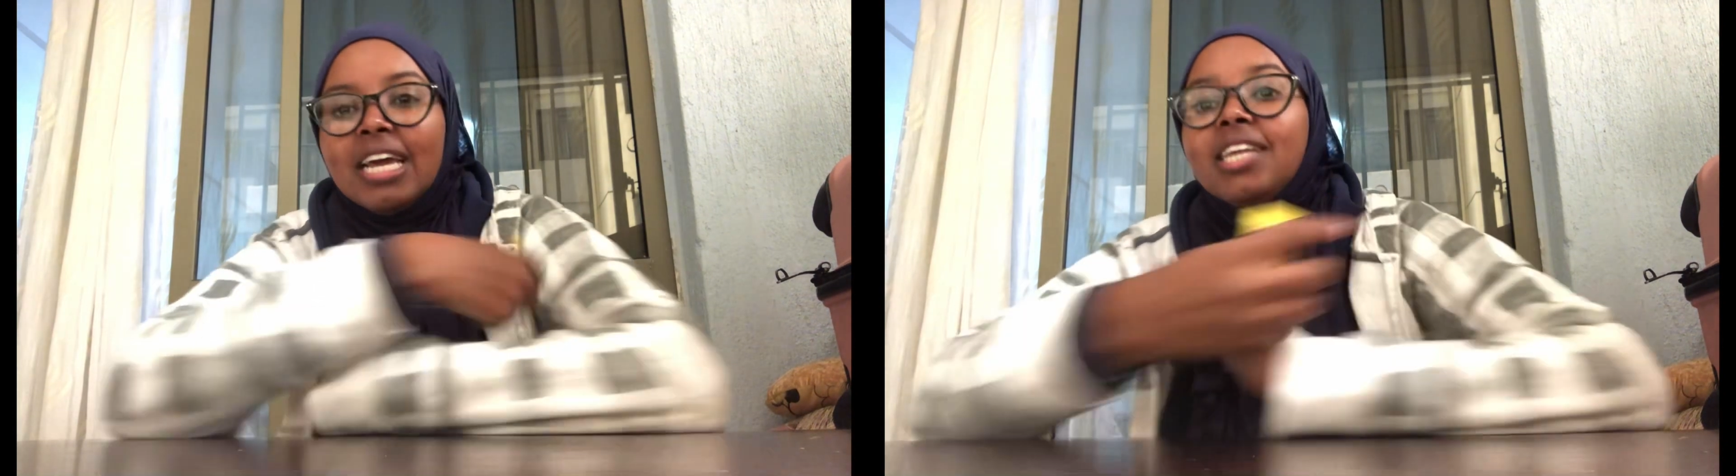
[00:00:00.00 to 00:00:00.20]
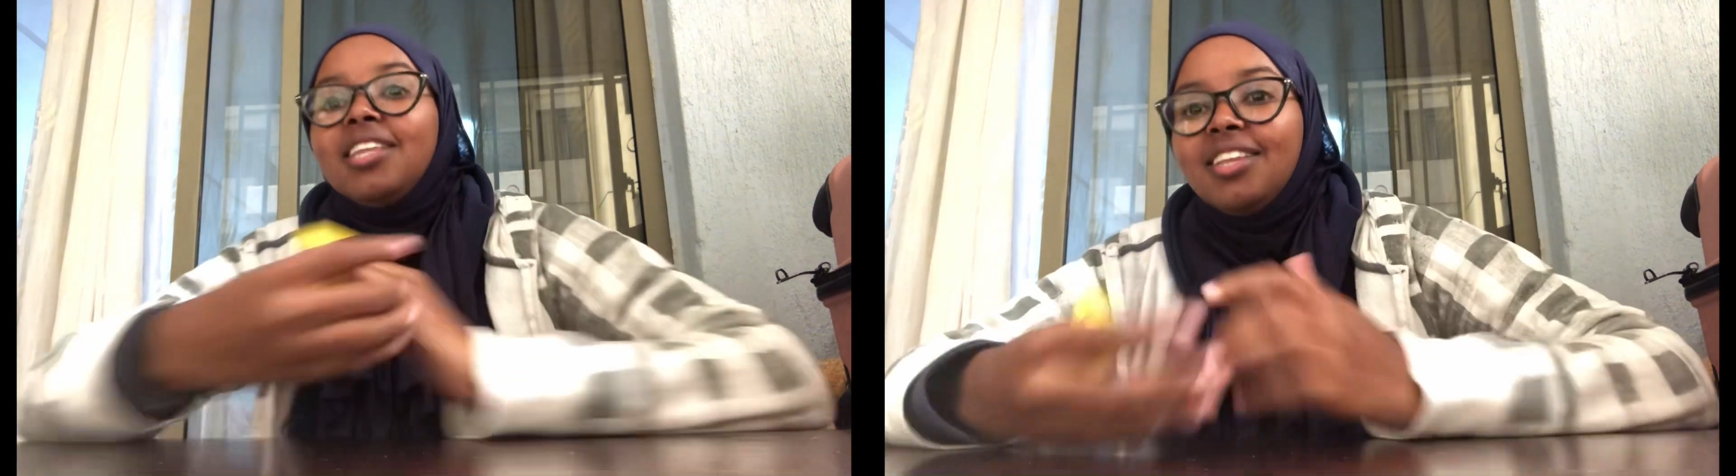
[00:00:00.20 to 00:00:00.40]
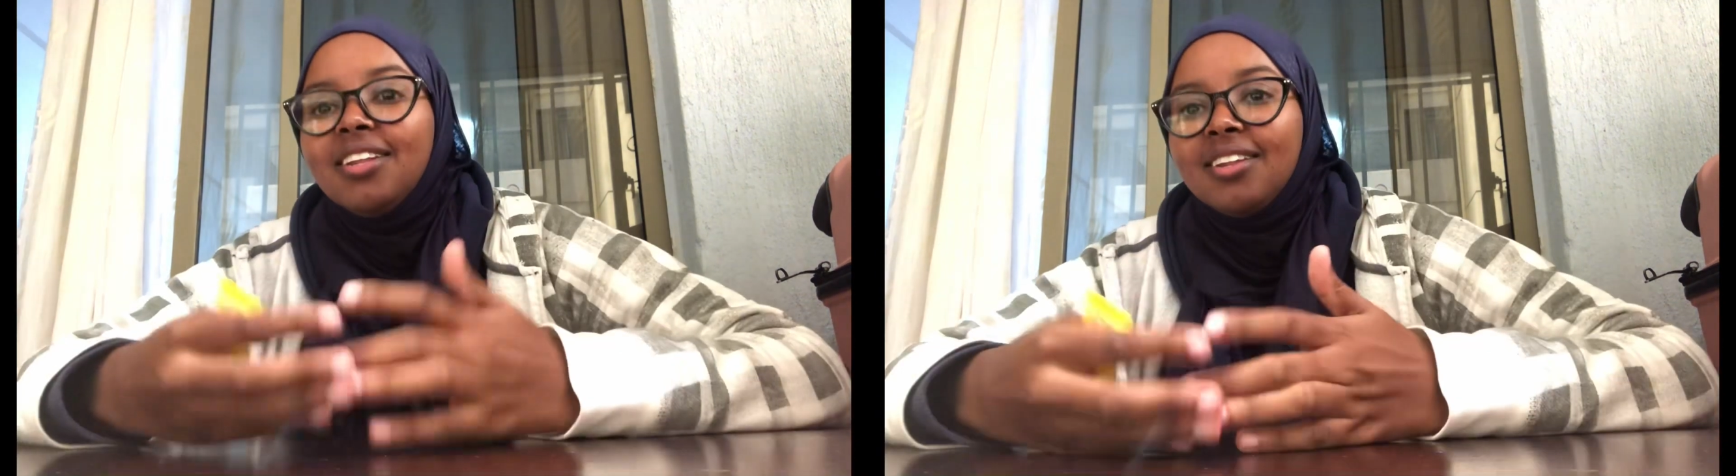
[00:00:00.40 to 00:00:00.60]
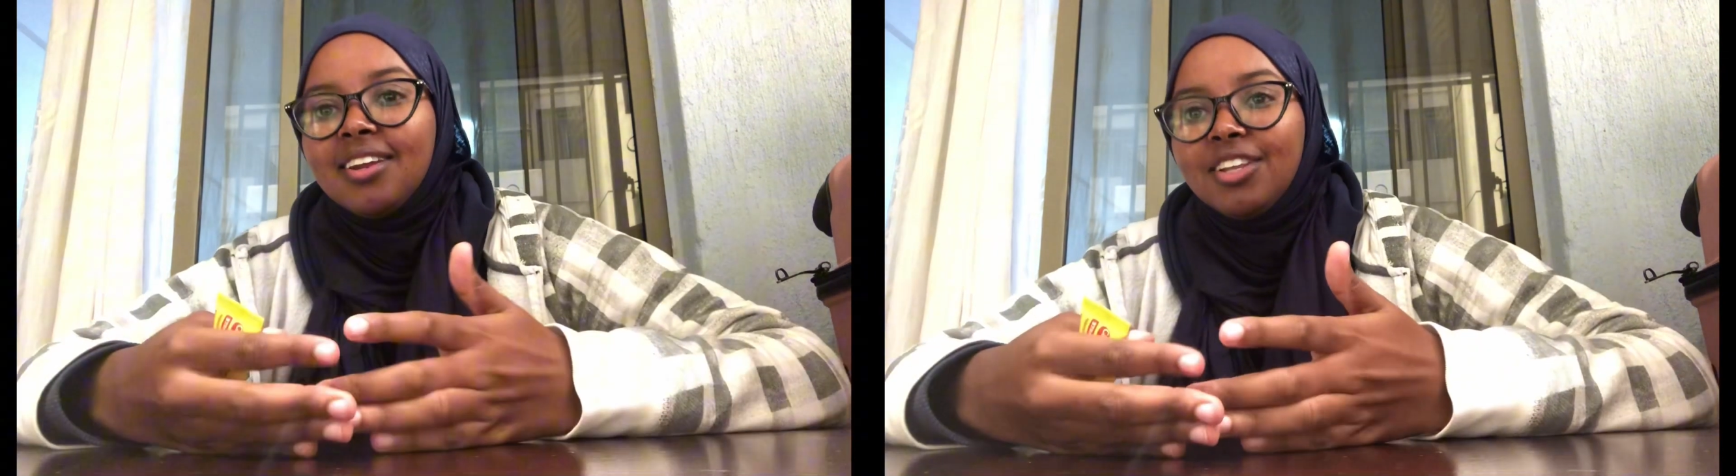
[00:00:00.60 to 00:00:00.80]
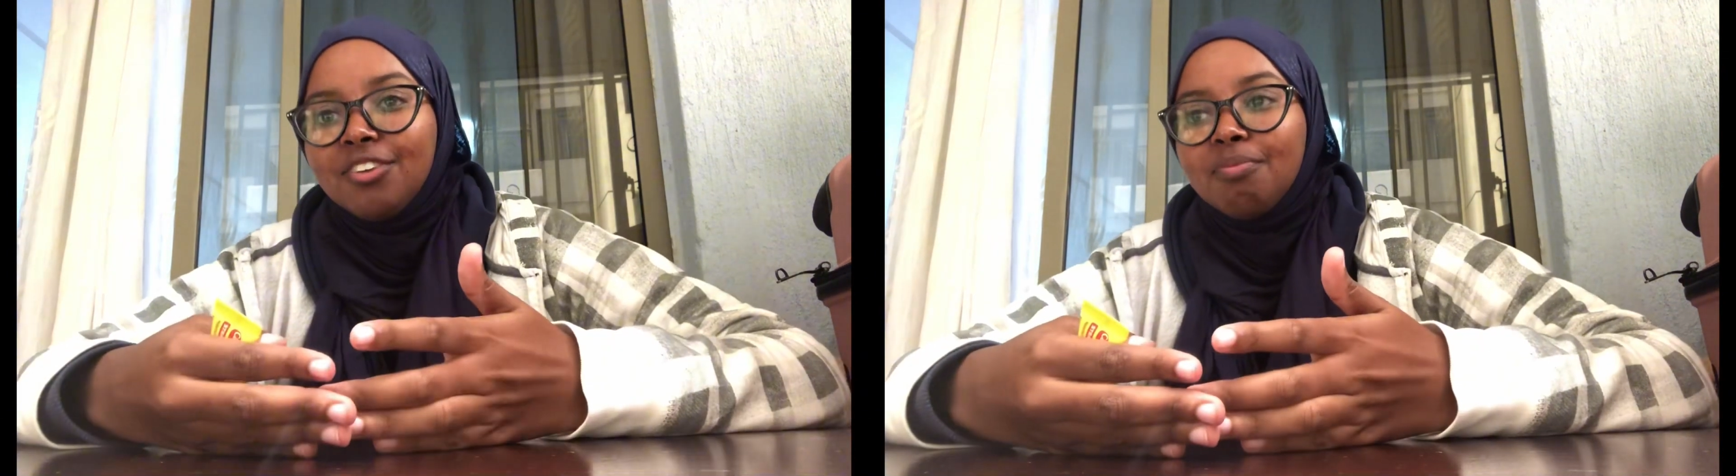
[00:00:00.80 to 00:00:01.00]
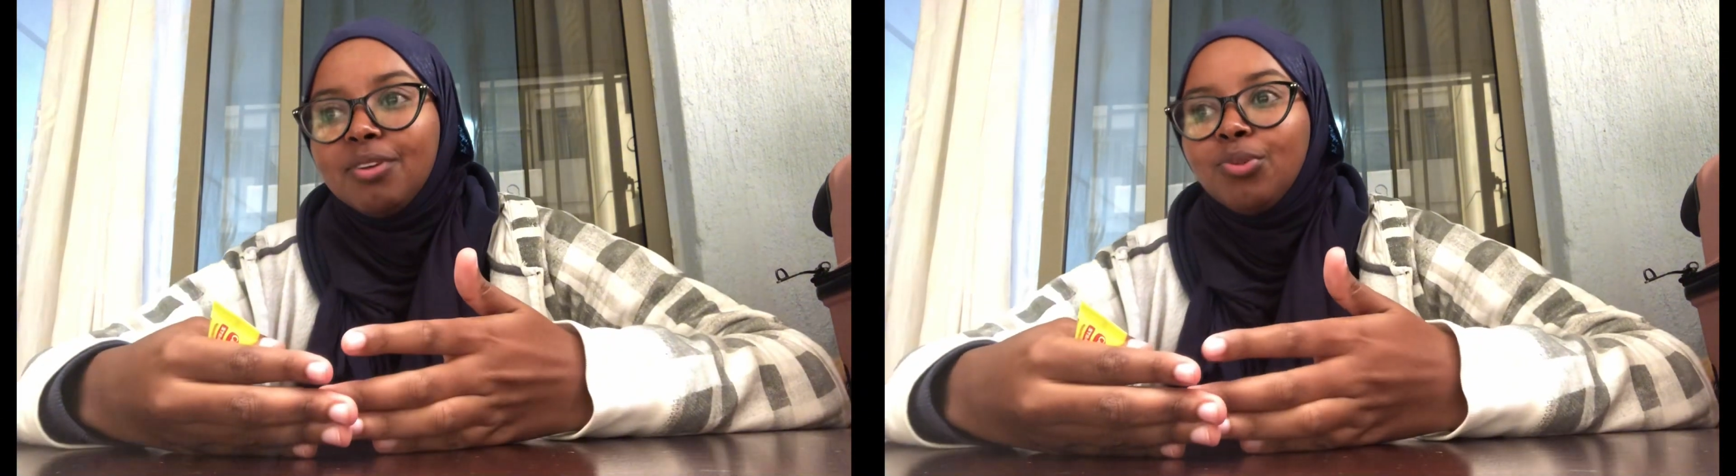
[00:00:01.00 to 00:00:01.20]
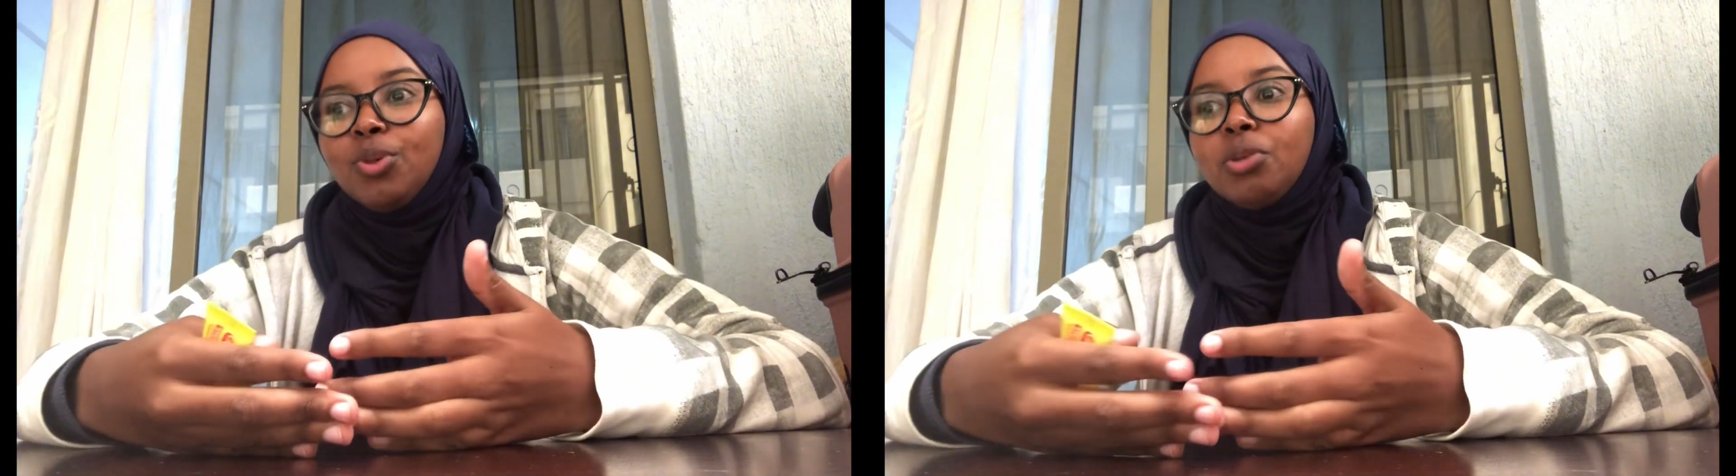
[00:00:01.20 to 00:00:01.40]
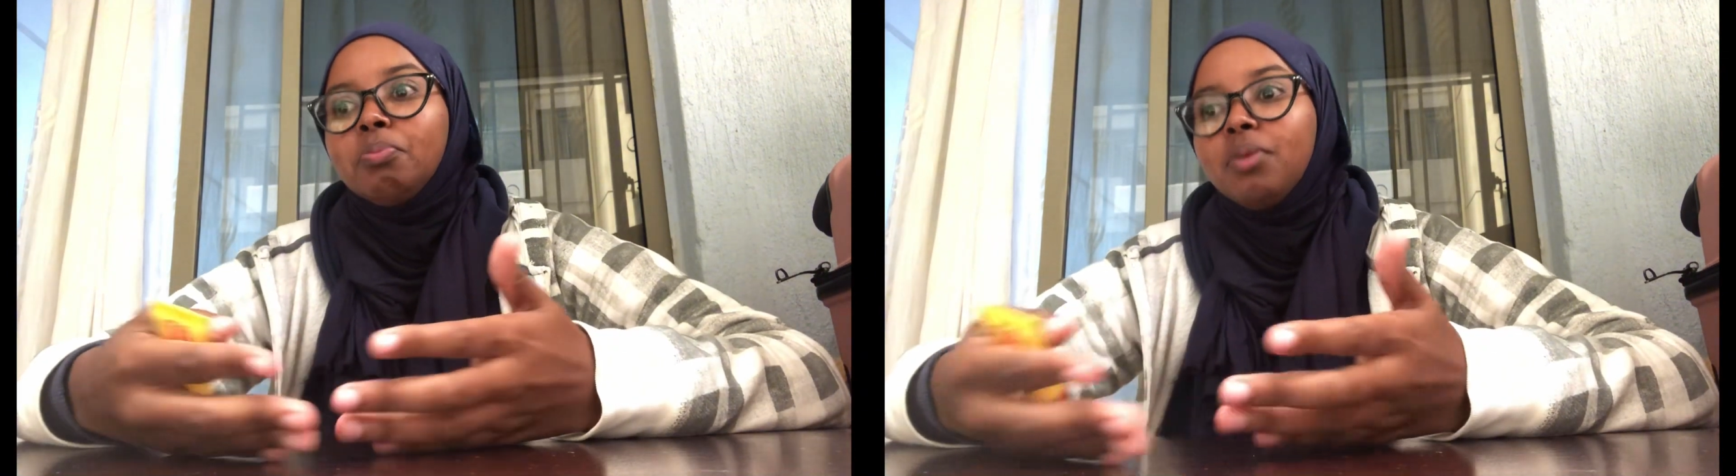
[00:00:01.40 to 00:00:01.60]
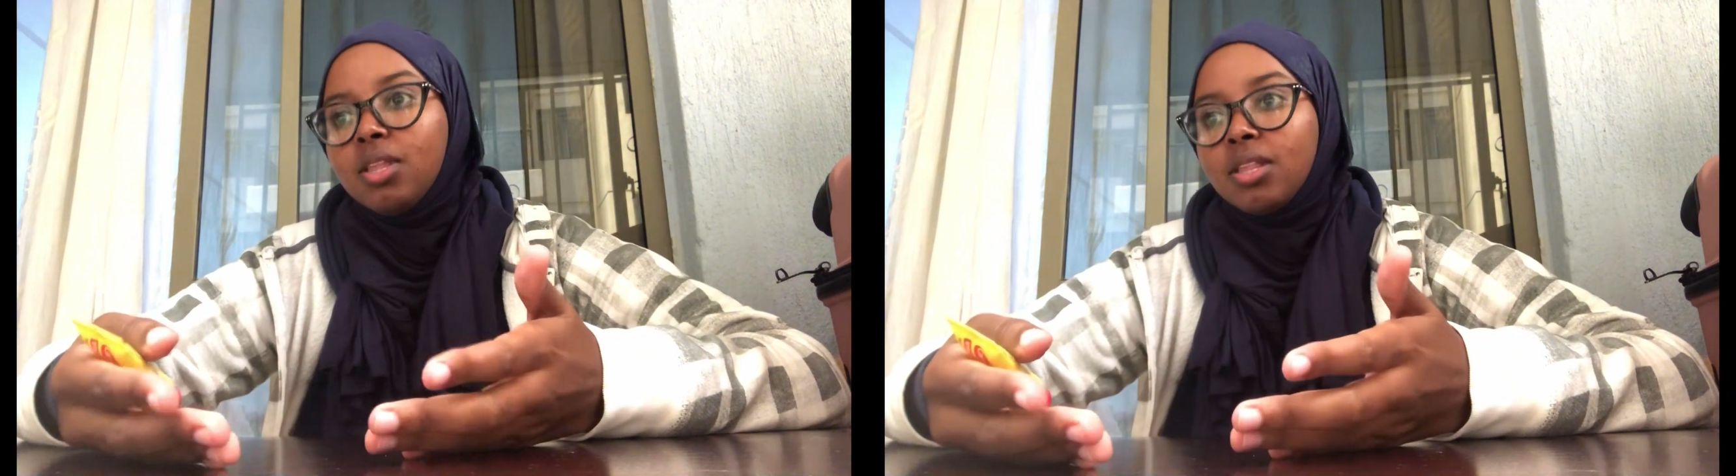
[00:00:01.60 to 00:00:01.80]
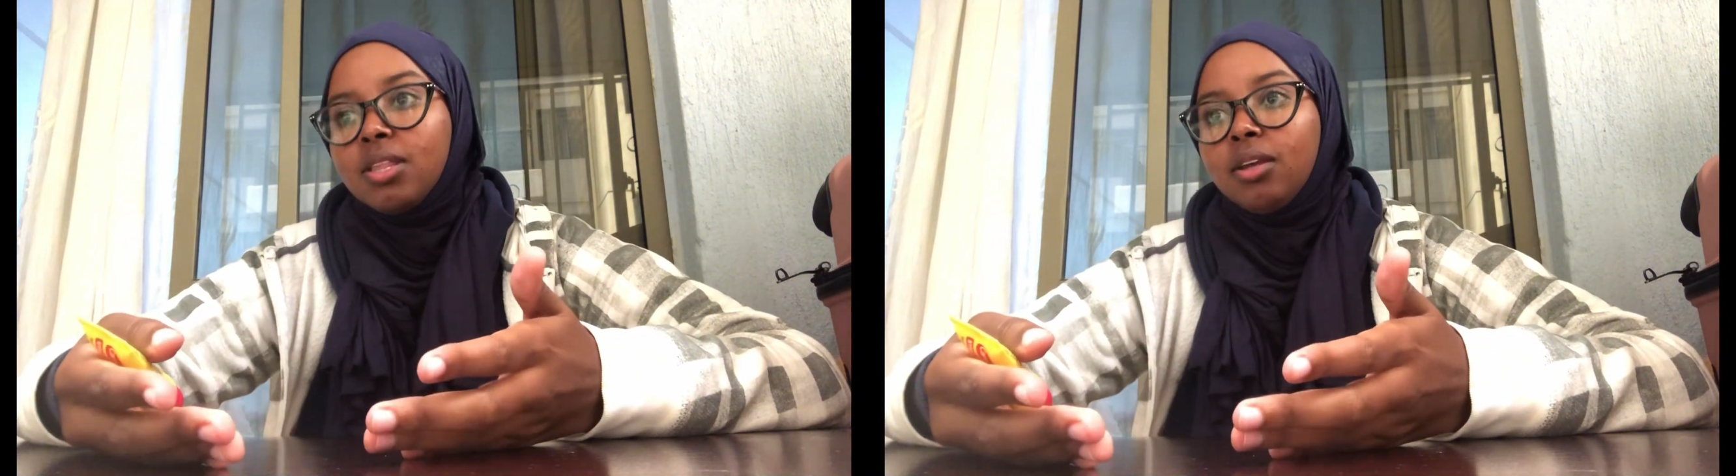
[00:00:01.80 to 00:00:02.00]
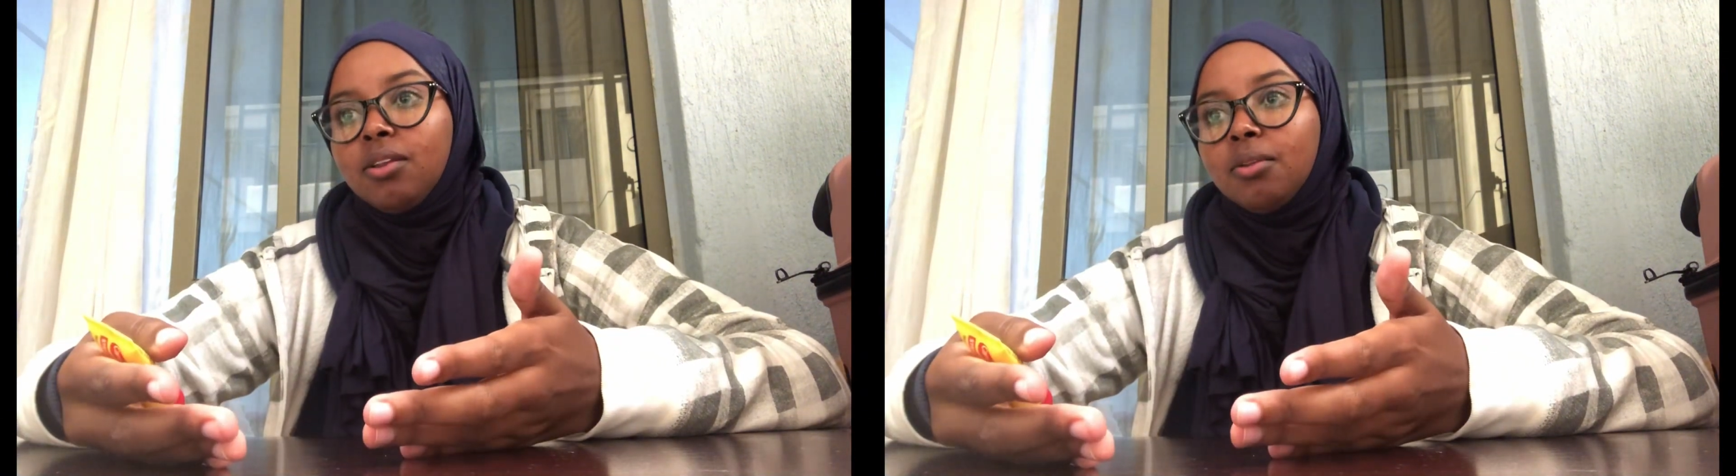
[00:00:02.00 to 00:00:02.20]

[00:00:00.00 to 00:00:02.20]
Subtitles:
It is an achievement, which means that